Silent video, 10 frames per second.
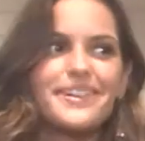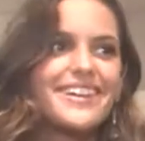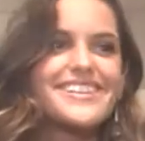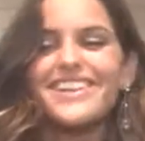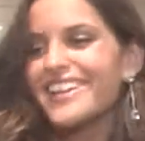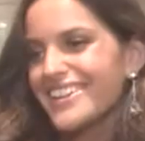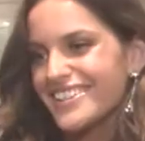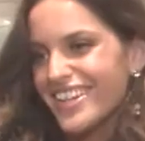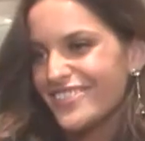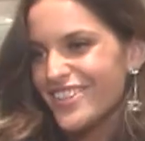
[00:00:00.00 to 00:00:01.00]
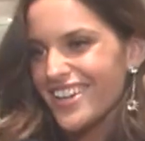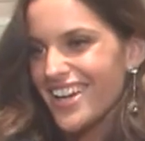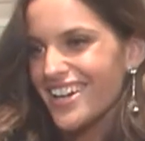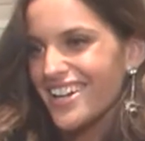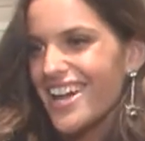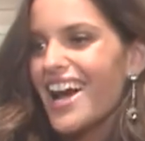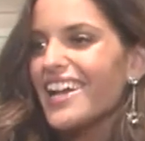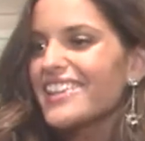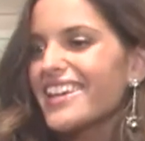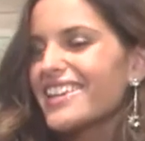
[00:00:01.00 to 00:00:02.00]
There's a lot of them on there. I
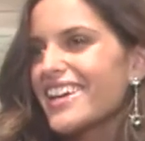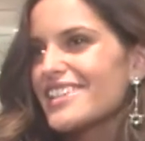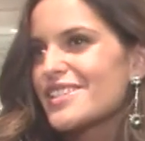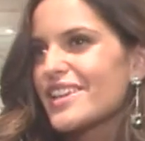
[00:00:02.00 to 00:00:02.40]
think that's